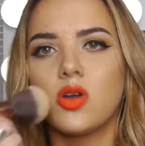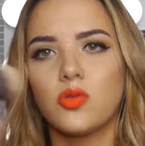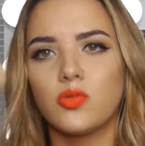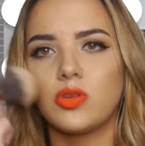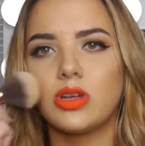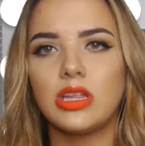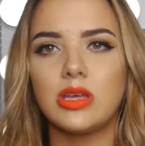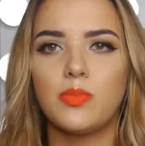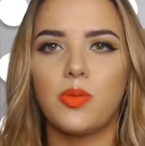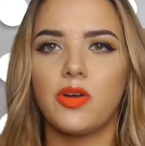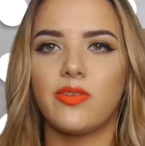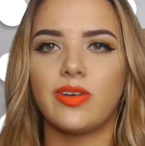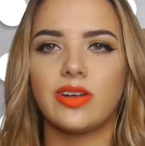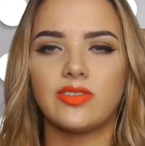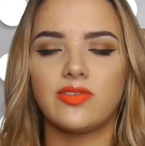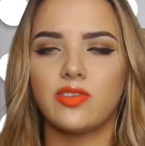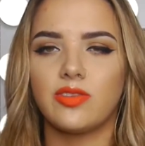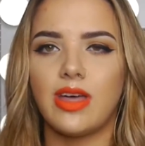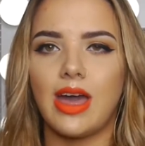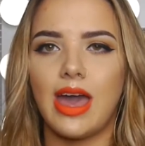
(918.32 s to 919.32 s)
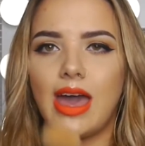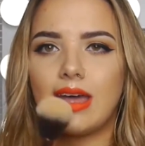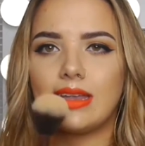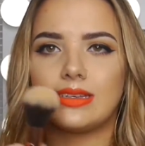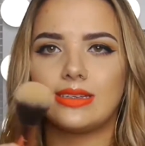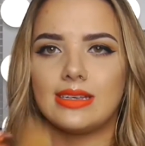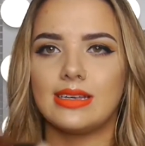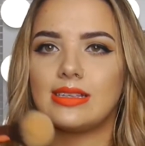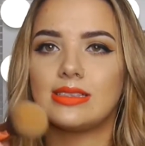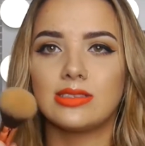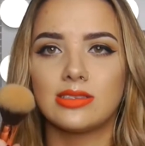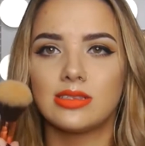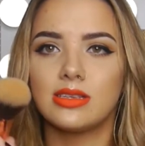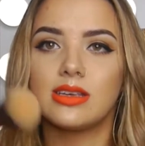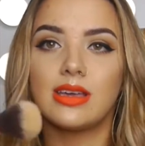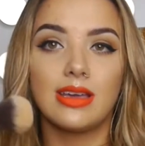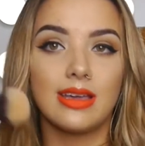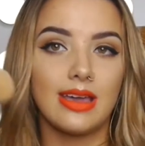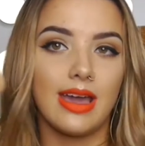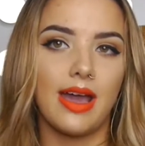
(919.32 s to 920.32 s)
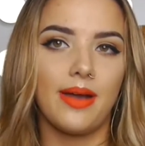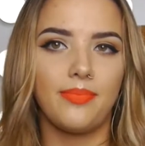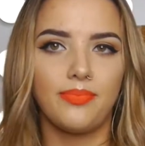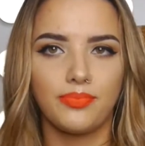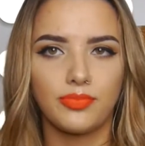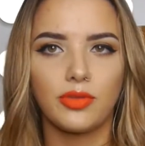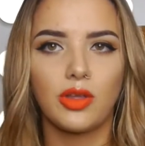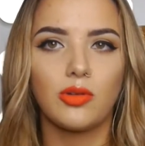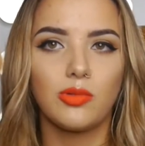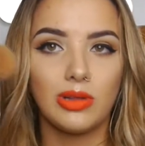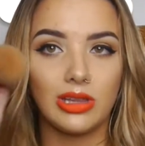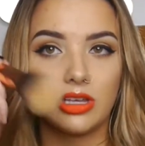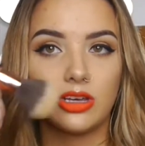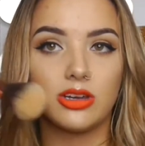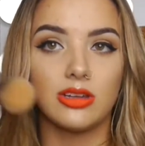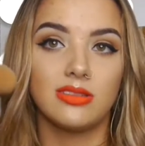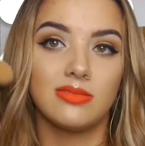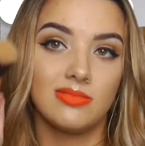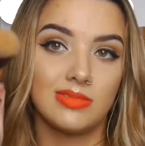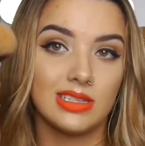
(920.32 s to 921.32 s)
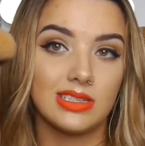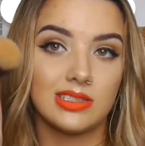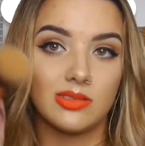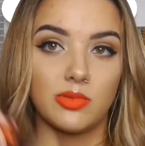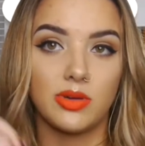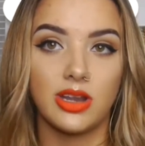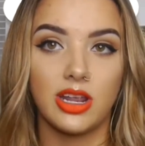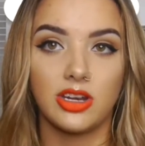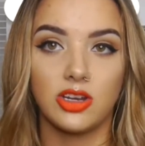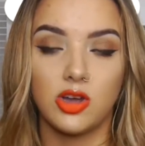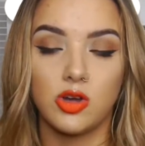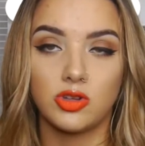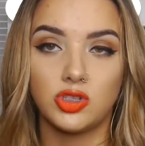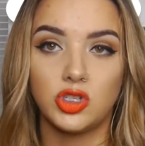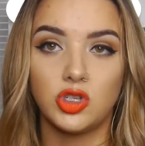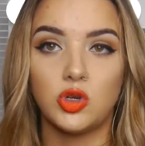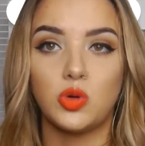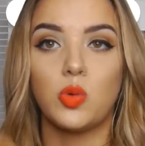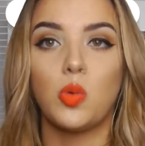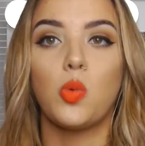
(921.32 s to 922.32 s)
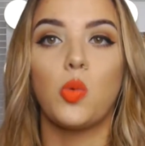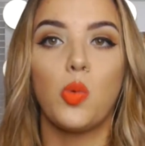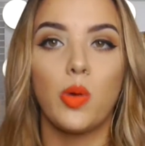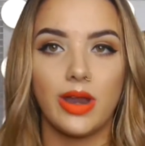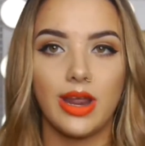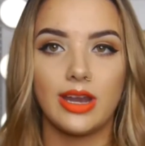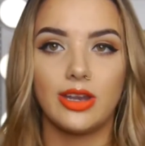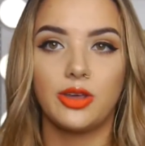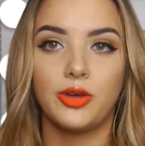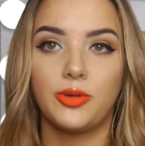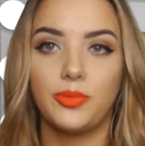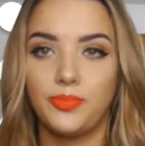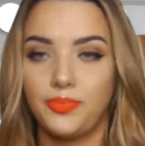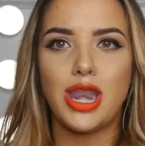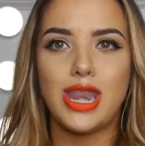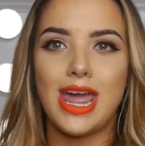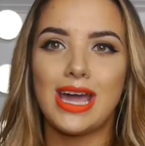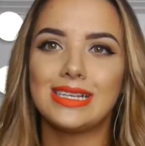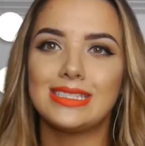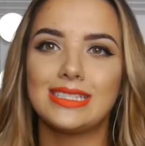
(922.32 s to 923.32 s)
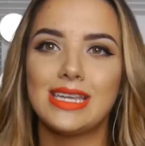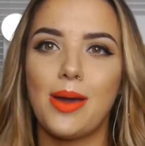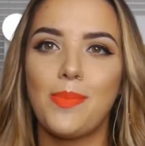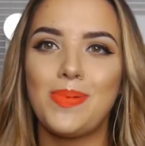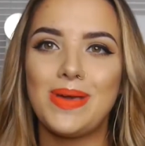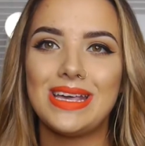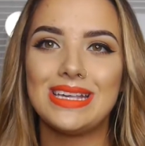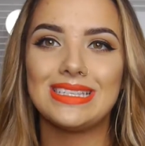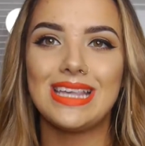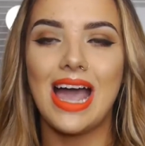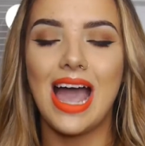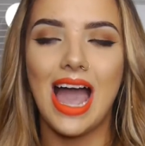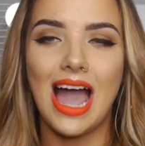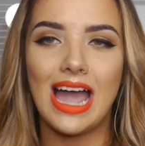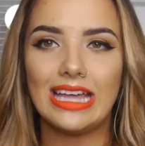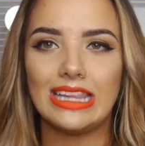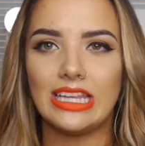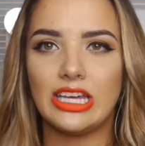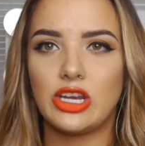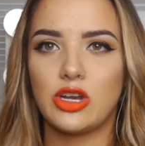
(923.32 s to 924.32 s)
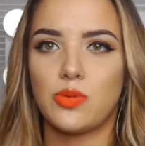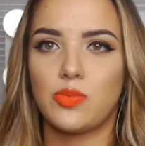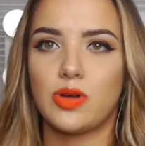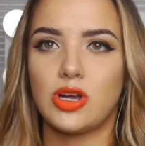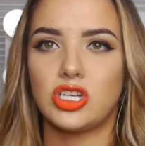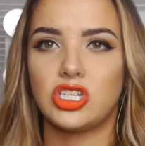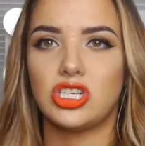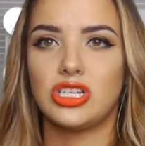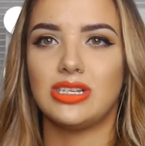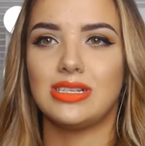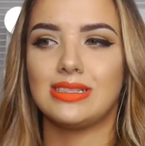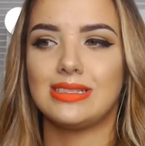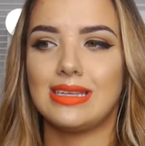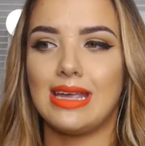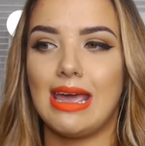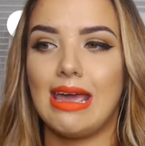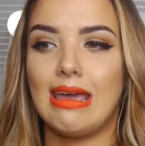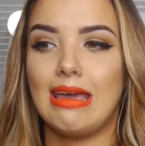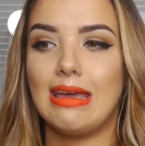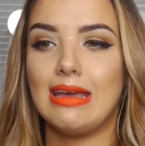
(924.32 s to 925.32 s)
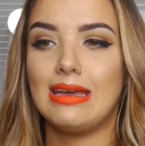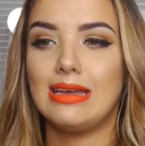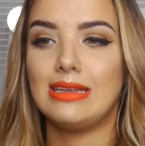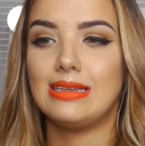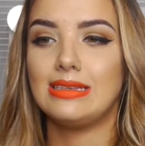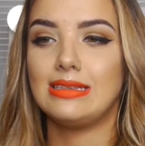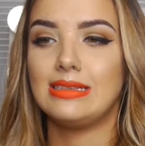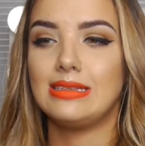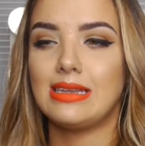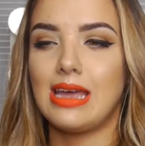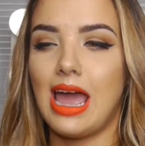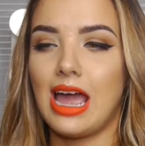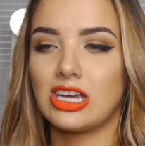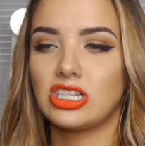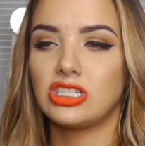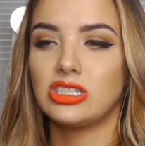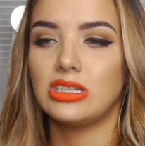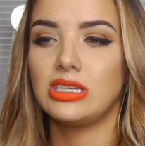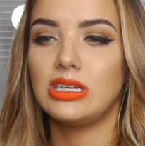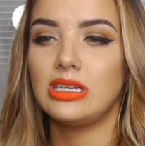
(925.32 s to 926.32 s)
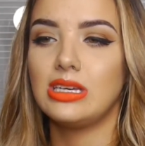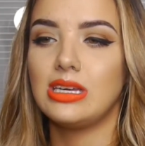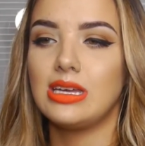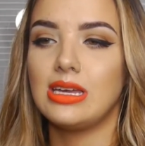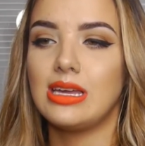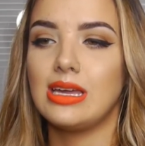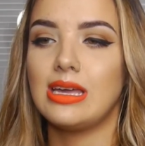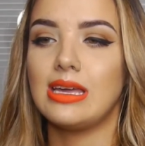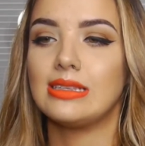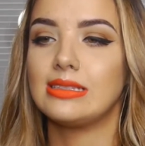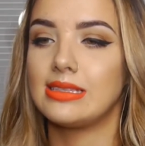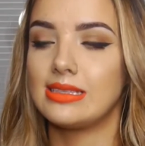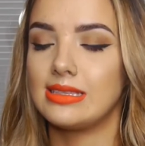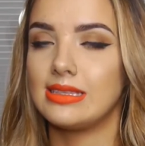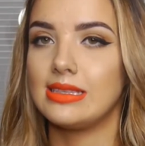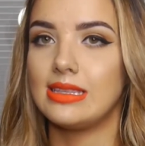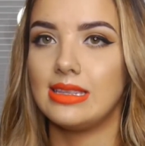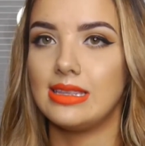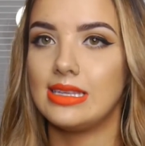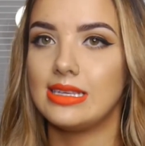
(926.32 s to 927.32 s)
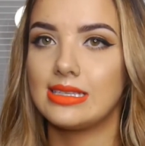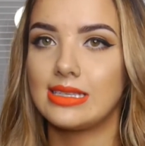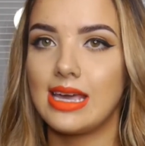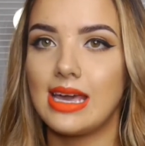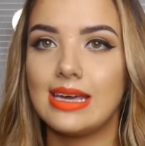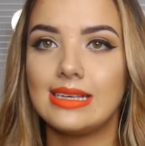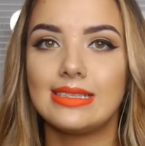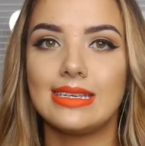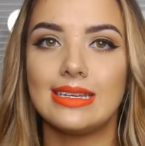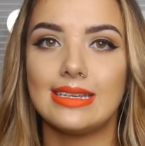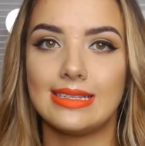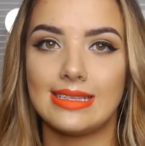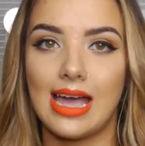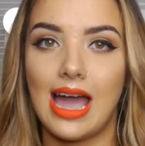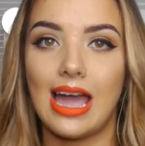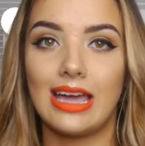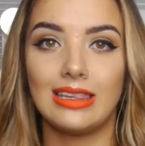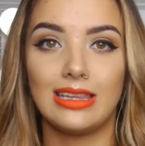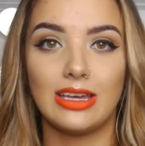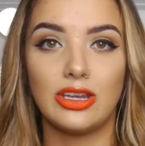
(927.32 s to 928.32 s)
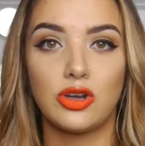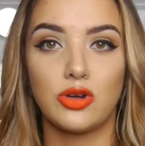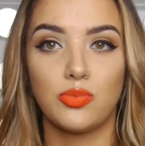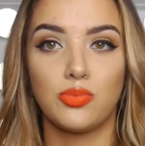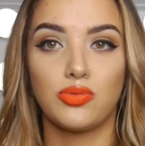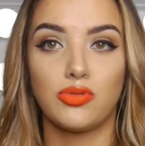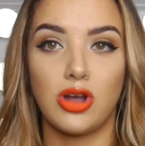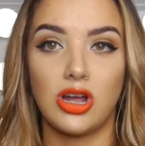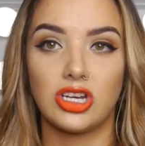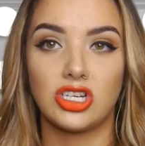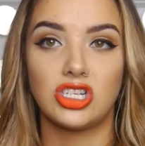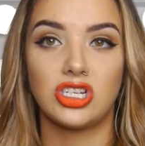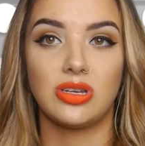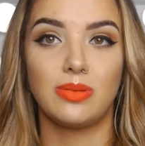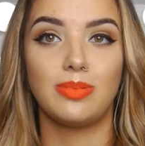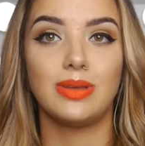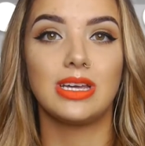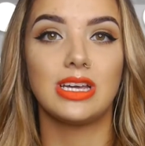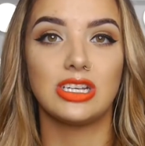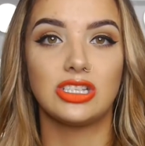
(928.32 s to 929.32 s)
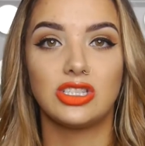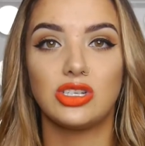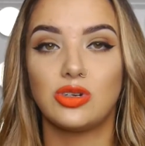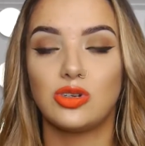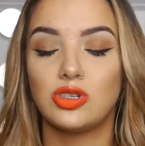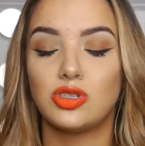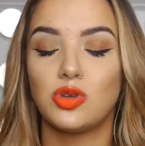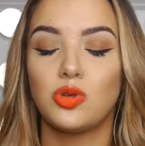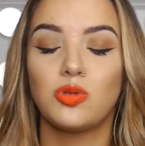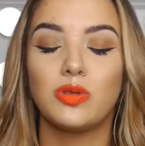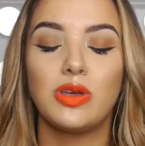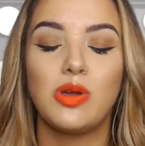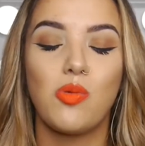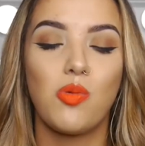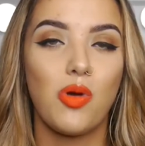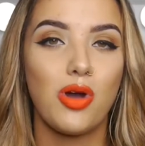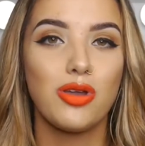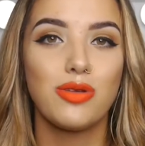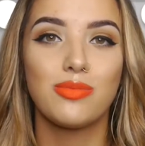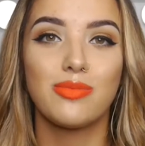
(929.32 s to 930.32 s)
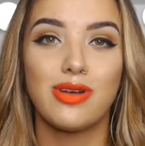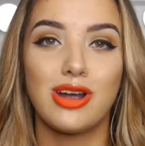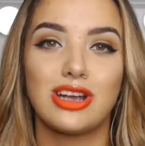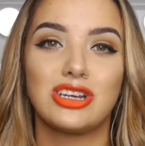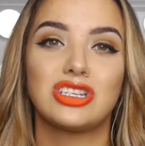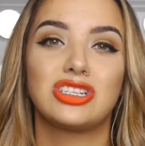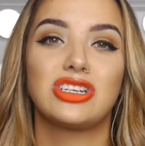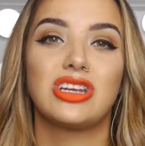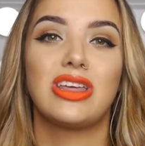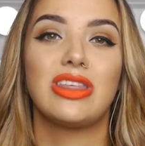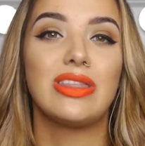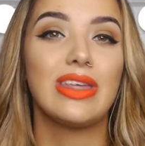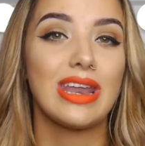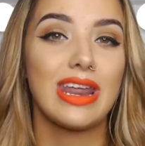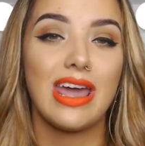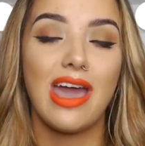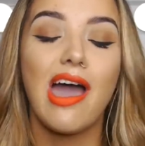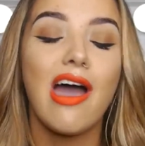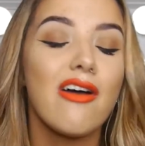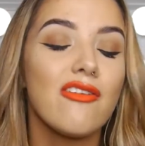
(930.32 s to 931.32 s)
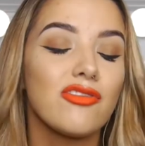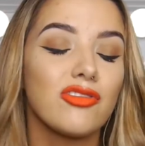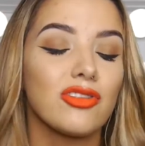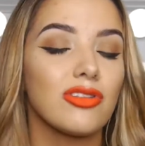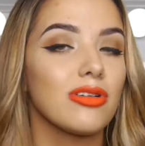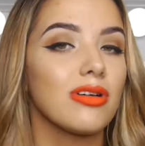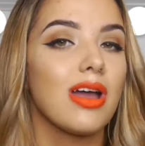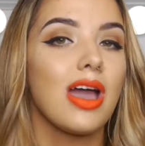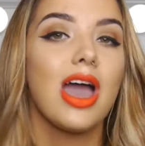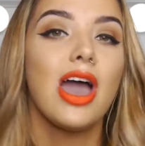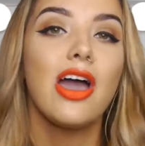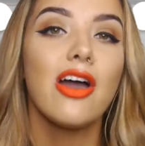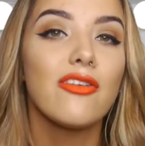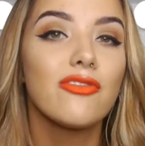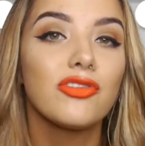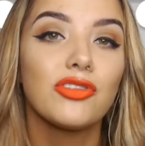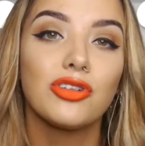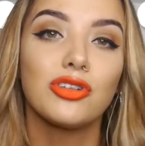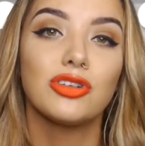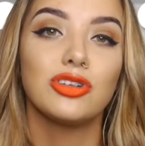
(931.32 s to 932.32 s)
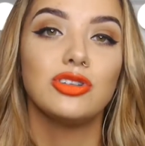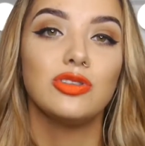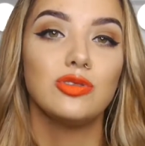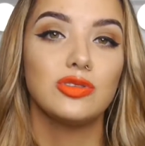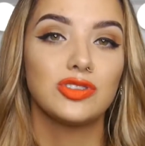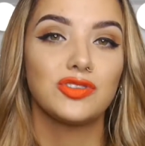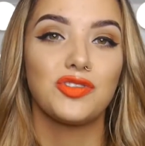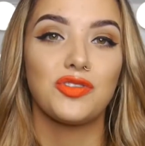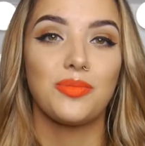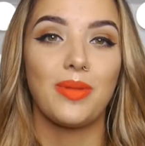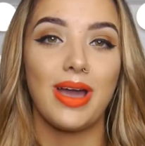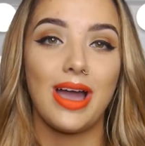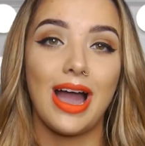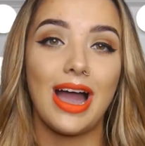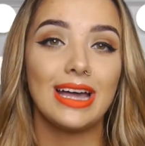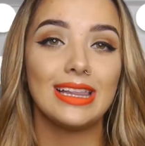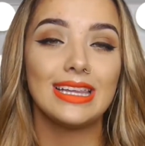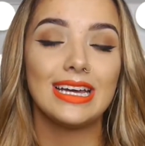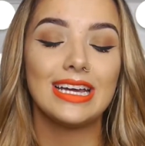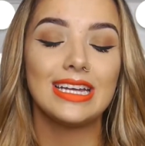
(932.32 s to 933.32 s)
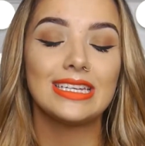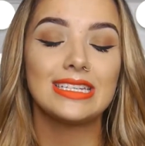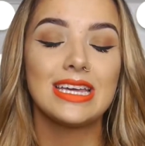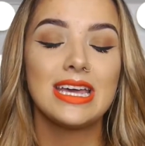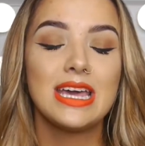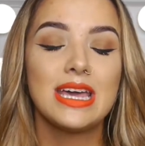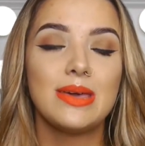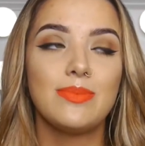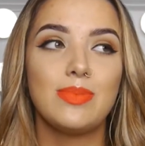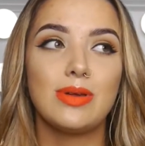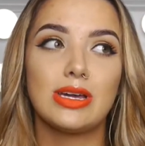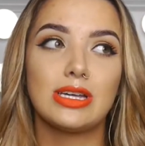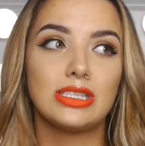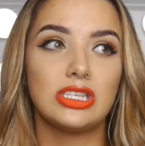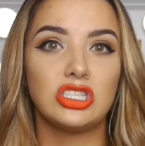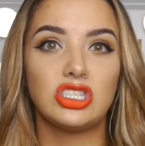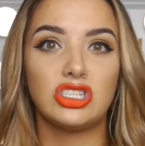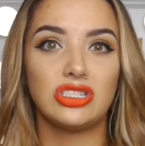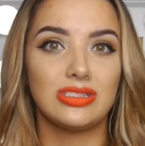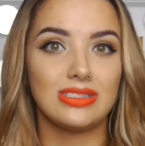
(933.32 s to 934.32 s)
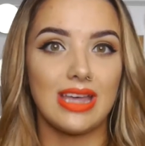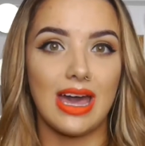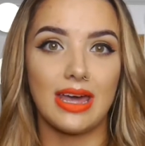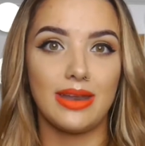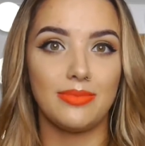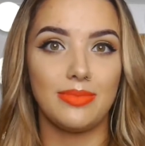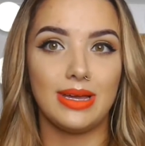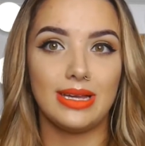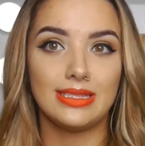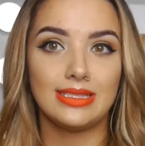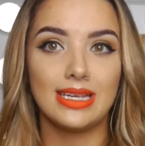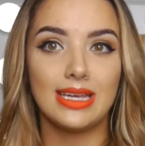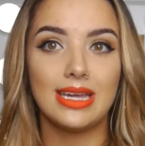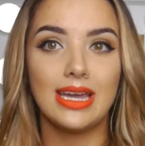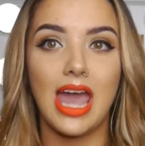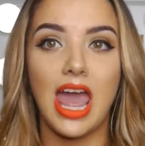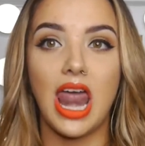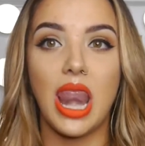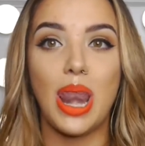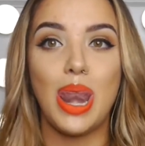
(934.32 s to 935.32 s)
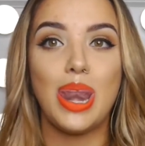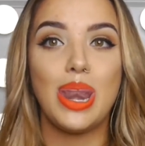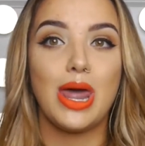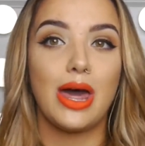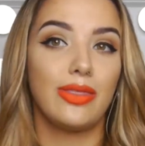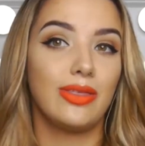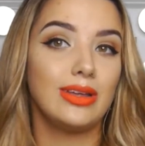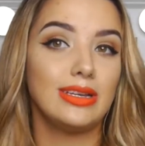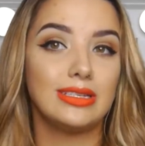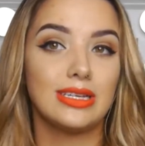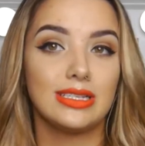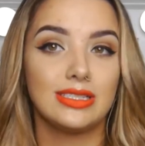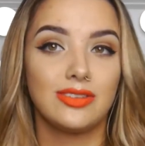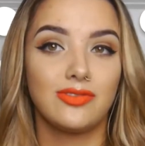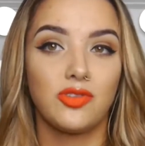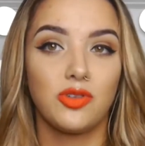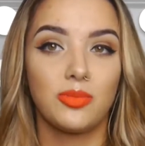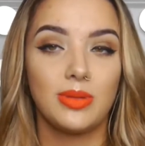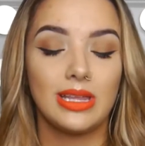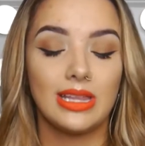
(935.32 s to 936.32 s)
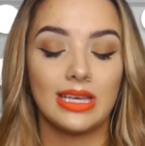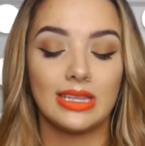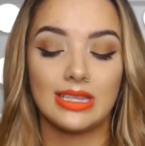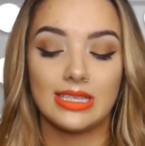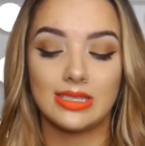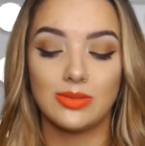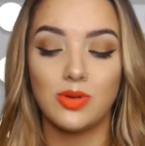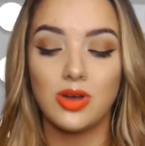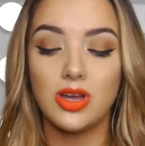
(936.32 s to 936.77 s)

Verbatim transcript: really perfect for that. It's, yeah, really good. This is the one I'd go to when I do. Next up is highlighter brushes, and actually it's, in this case, it is highlighter brush because there is only one brush that I ever, ever use for my highlight because it's just that amazing and nothing does it for me like this